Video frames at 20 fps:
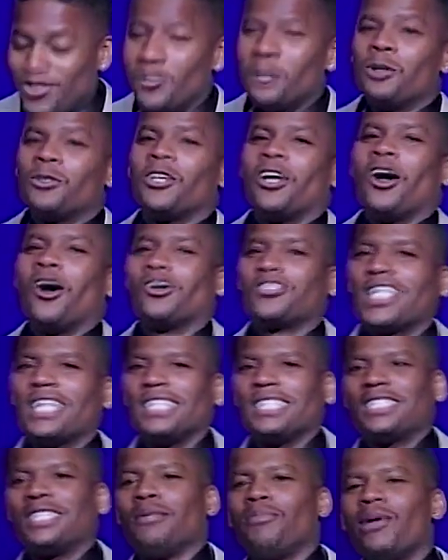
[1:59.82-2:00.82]
know, dogs hate
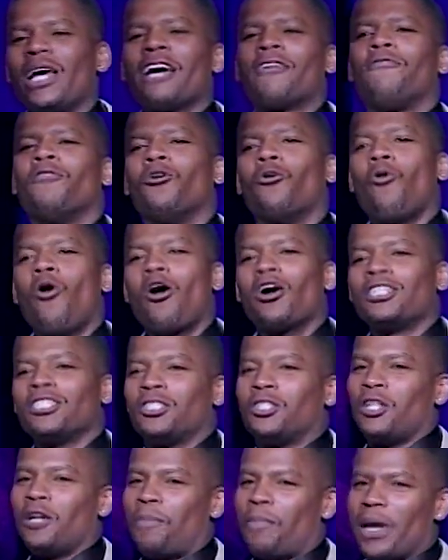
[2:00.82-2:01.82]
to see black folk walking
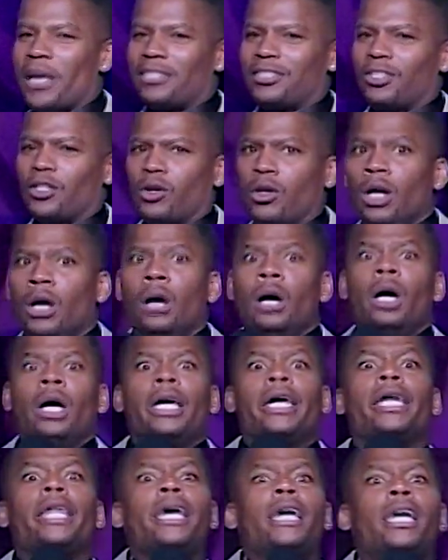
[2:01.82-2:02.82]
into the pet store. Here they